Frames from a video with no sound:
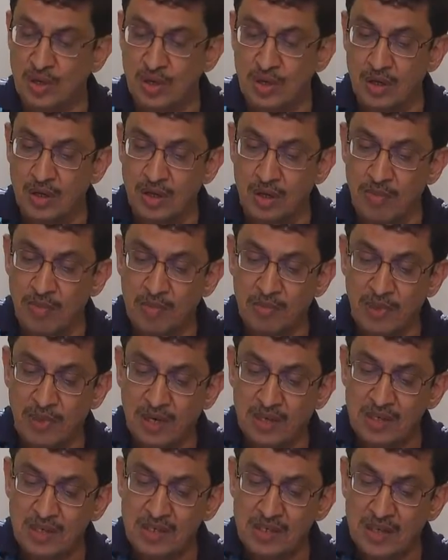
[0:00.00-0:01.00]
Remember
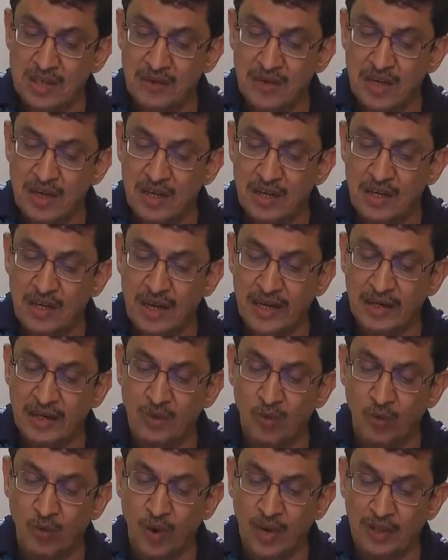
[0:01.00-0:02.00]

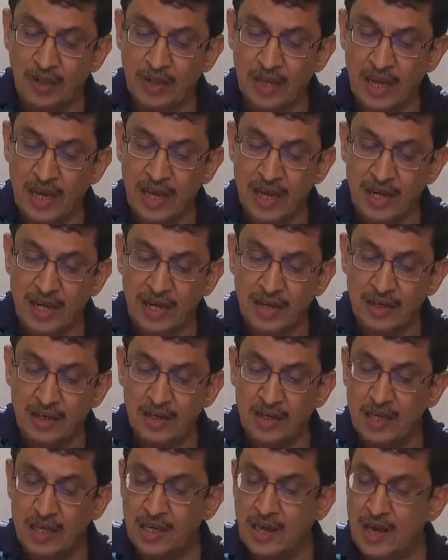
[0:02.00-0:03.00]
79(1)(a),
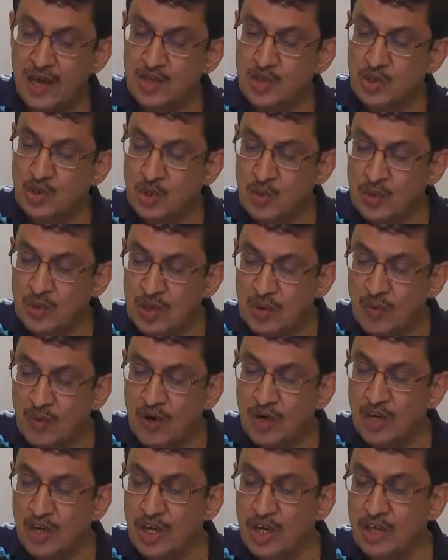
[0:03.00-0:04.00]
he has used the
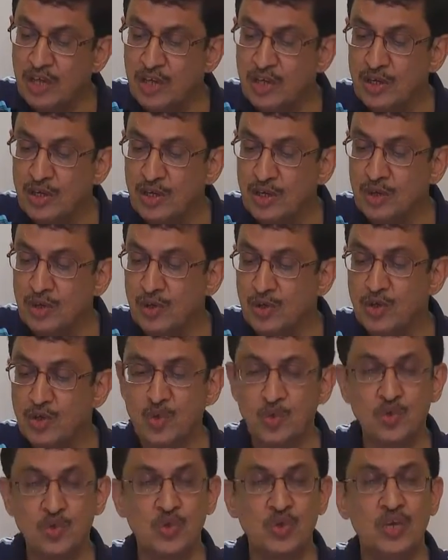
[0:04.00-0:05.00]
word in
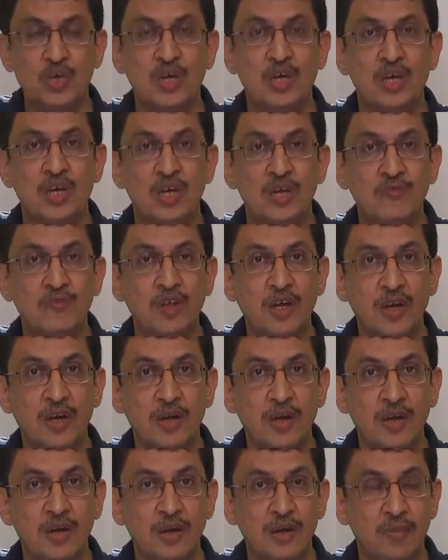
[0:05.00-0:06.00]
use. If
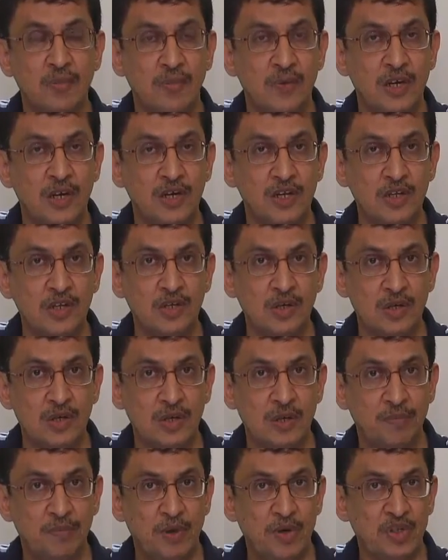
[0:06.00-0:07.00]
it is
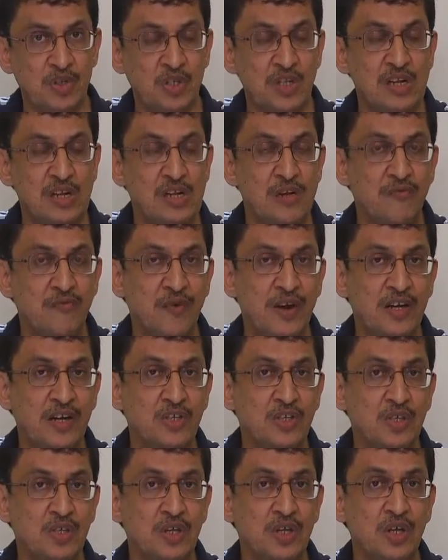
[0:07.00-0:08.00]
personal
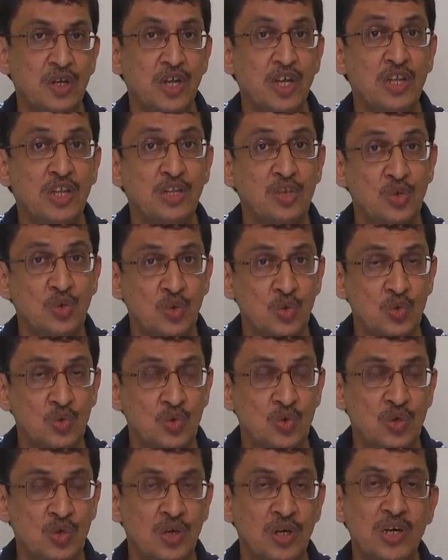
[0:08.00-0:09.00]
effects in use,
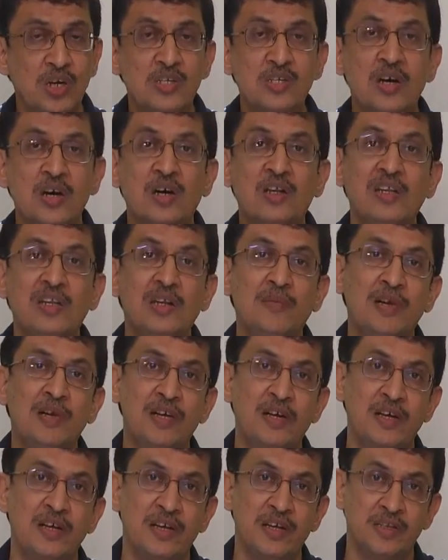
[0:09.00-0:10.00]
it is
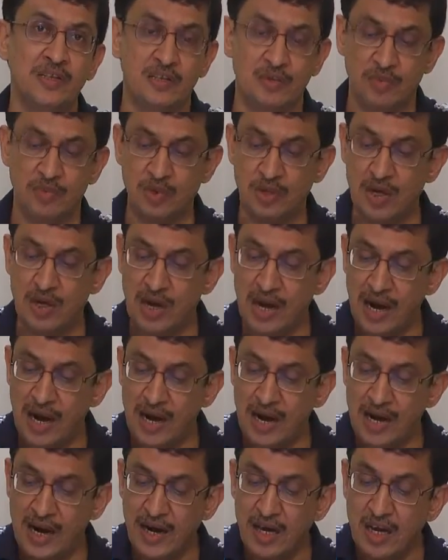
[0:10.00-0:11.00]
unlimited exempt.
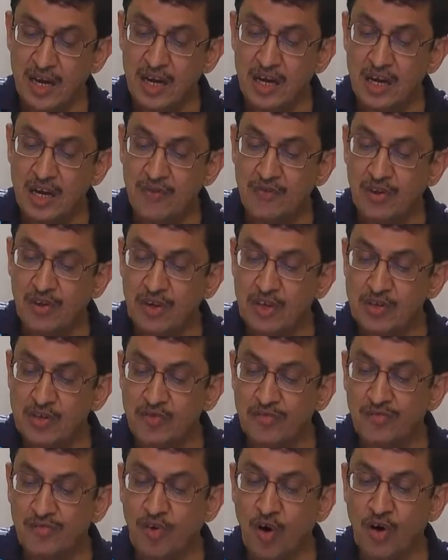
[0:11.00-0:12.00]
And if it is
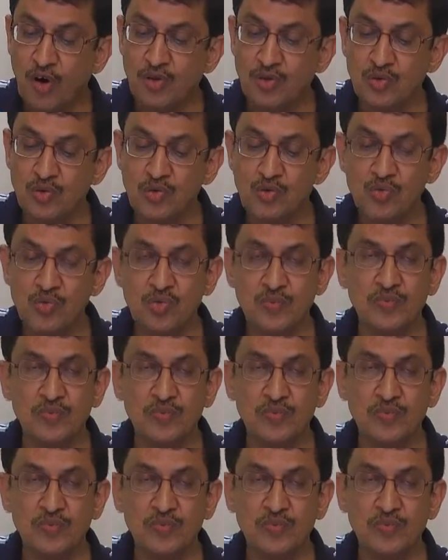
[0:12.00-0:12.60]
for use,